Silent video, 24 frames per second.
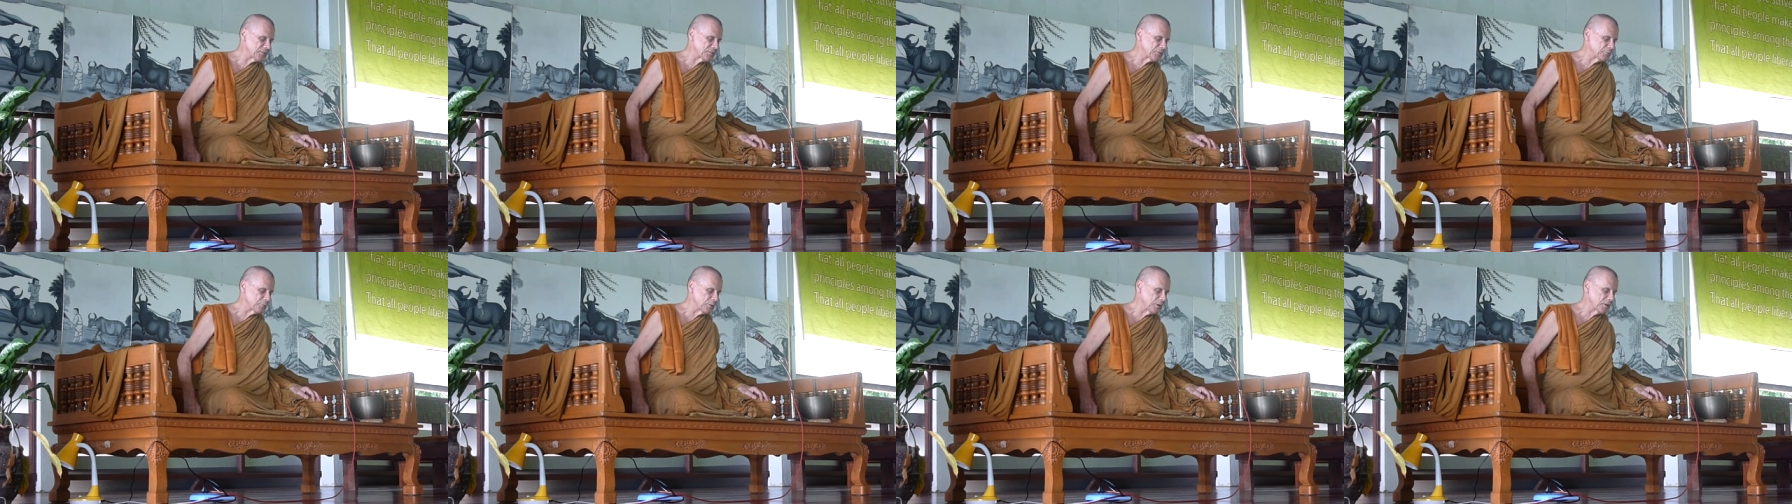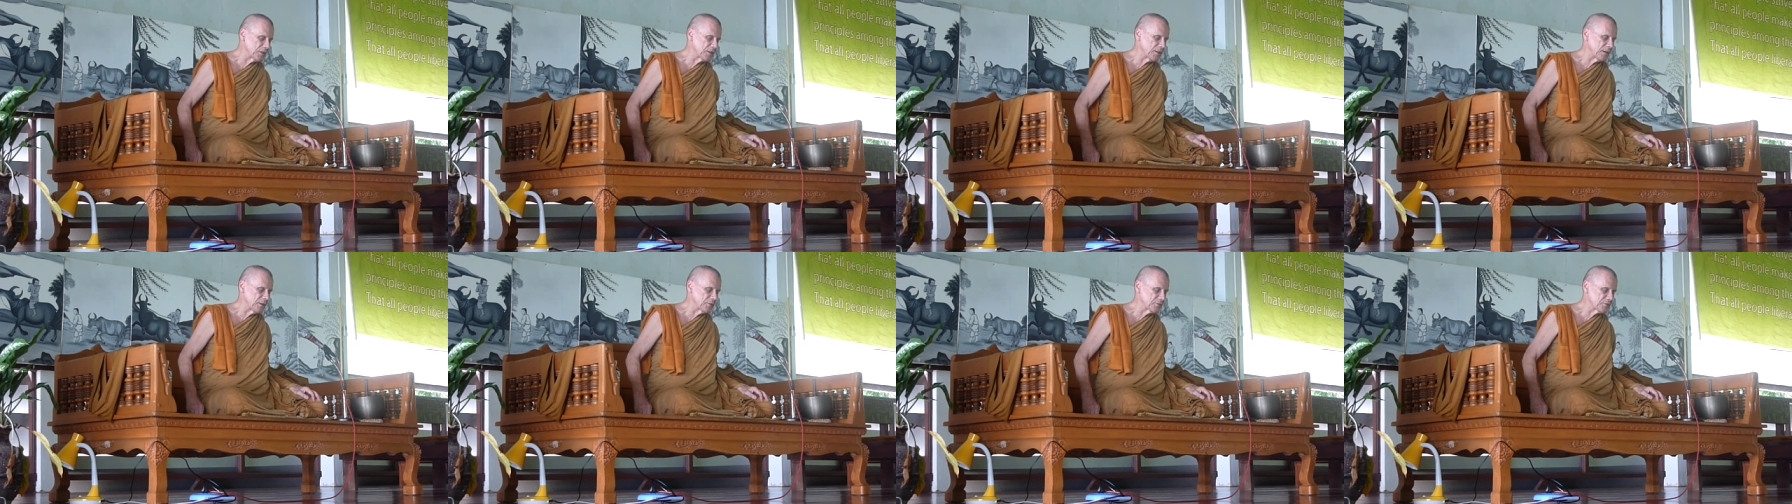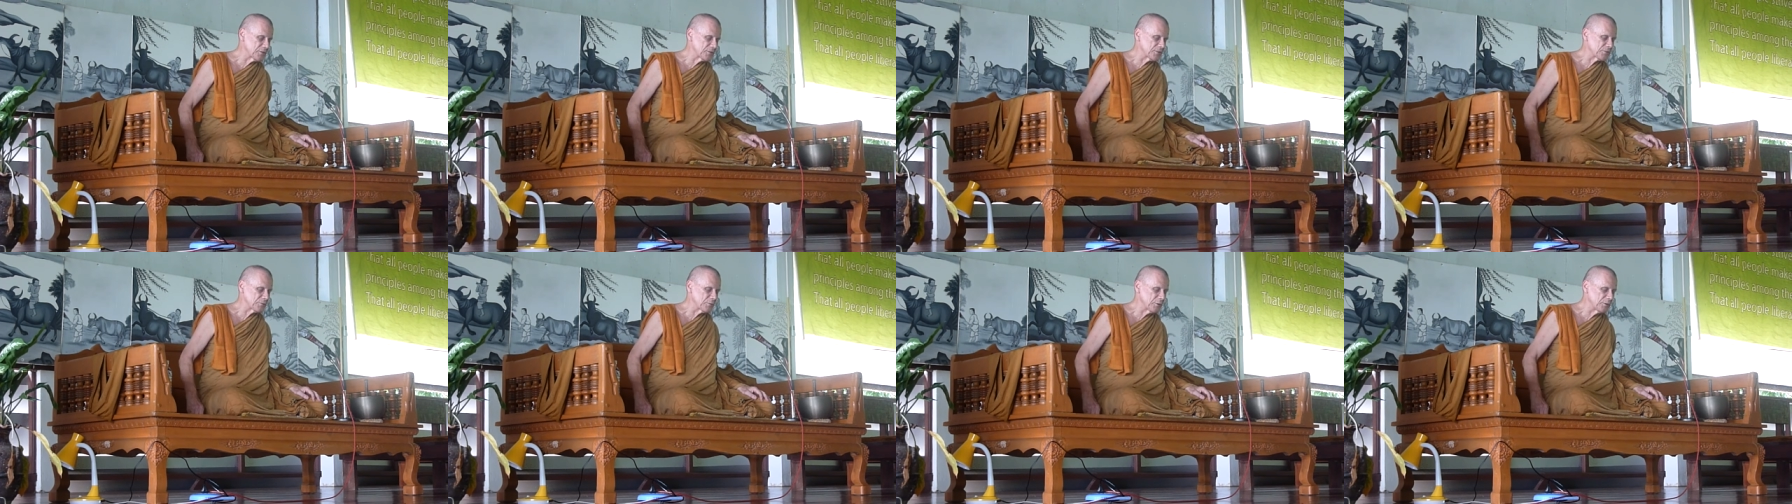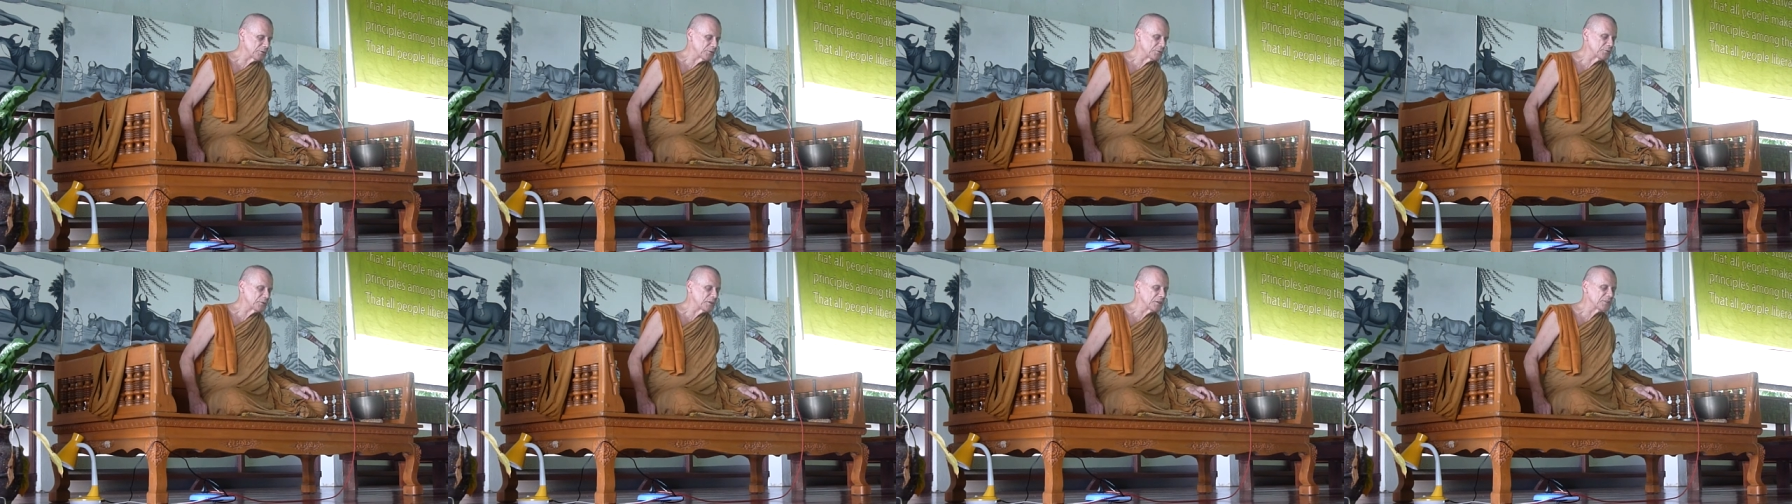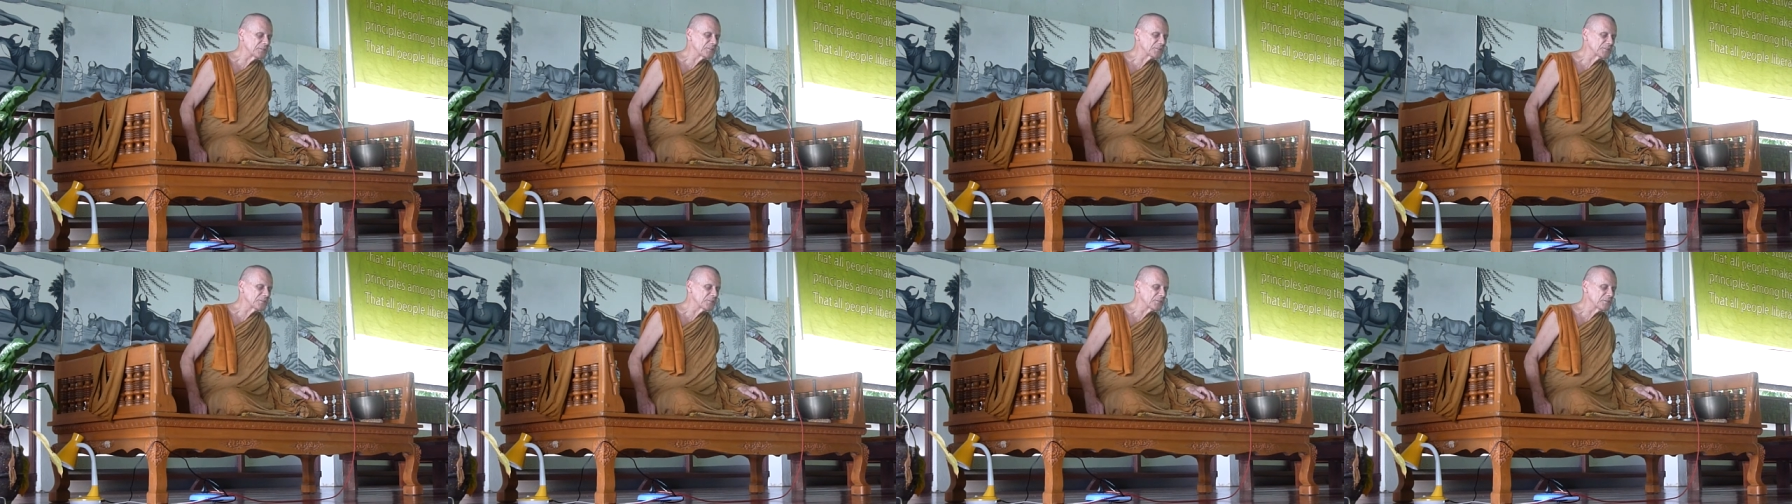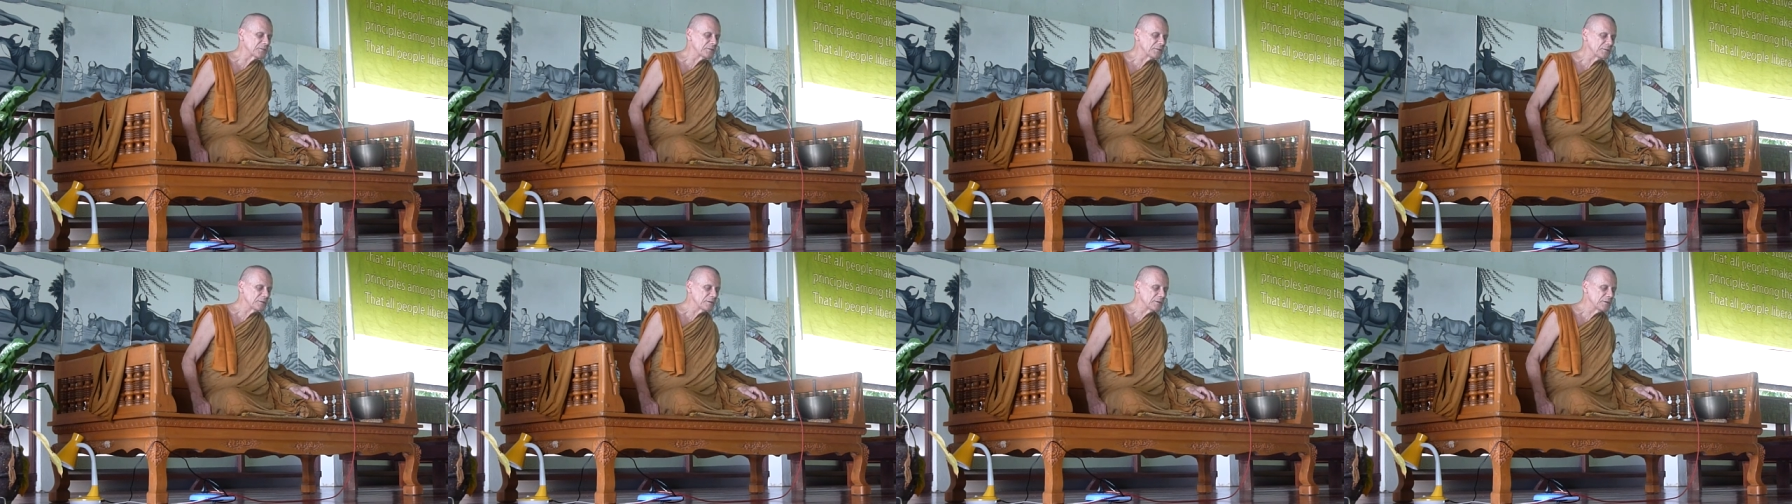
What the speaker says: to work out just what you need to do